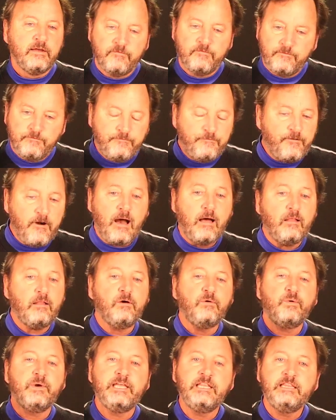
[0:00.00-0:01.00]

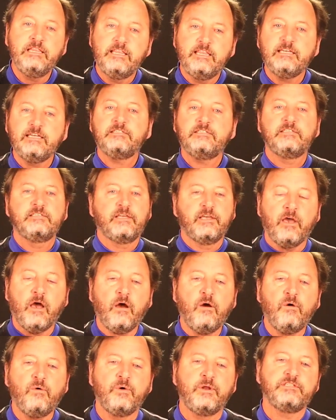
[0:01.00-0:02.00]
following this
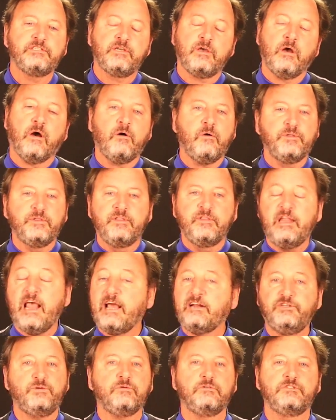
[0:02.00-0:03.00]
code. It's called
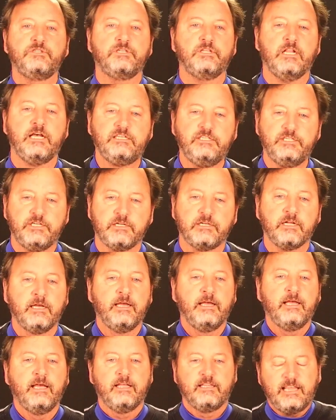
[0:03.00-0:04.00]
natural selection.
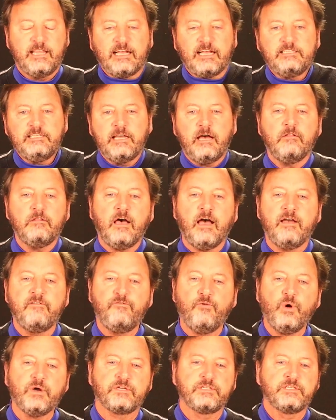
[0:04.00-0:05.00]
That's how
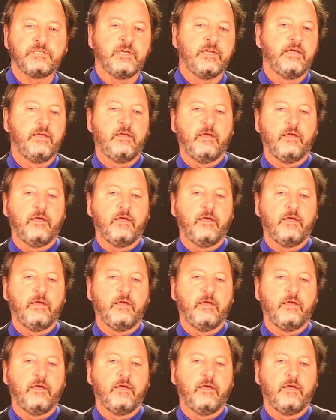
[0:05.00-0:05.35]
life works.